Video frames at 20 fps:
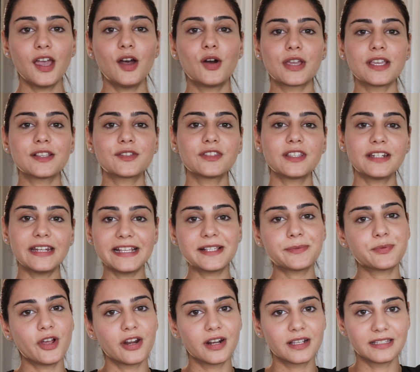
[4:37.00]
Okay, so the
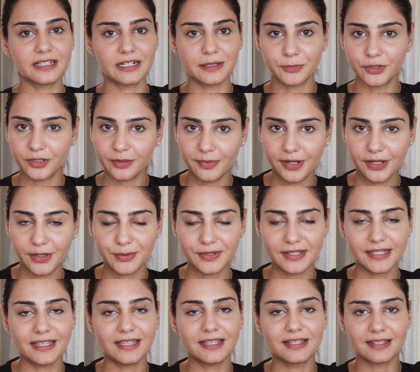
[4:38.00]
next product that I'm going to be
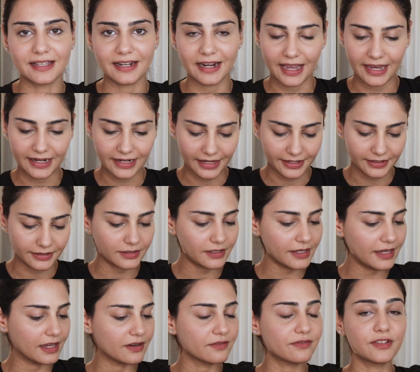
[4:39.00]
using is an eyeliner,
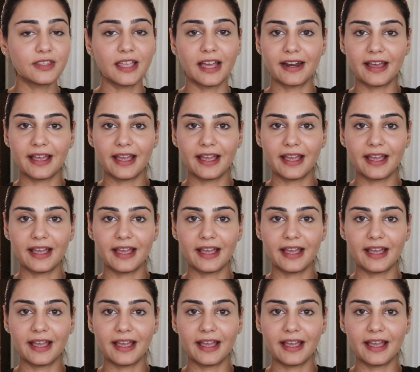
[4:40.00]
and for that